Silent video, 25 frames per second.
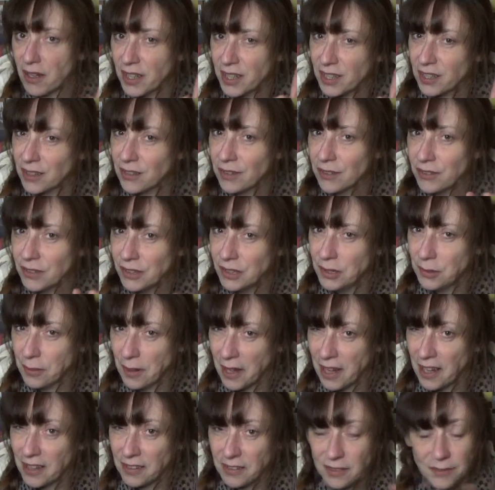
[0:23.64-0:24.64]
can't do
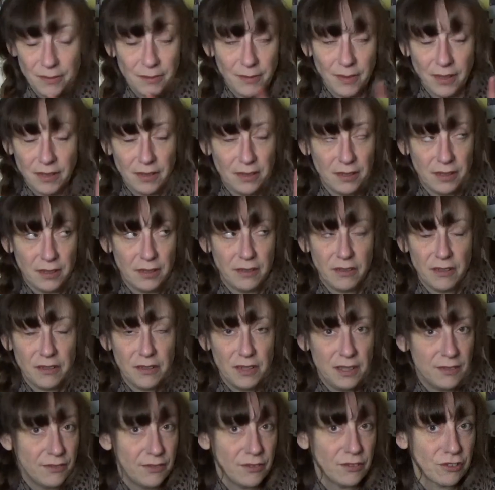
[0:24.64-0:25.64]
that, I don't
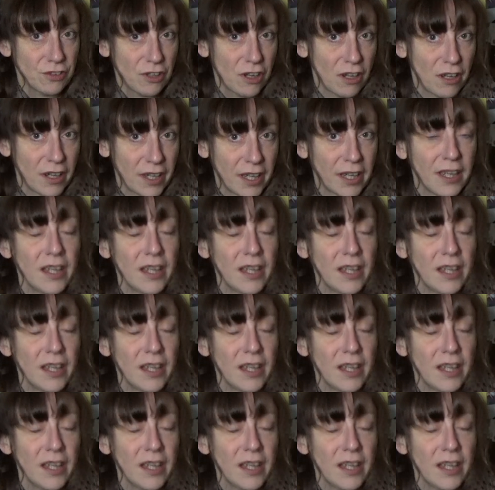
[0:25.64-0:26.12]
even try.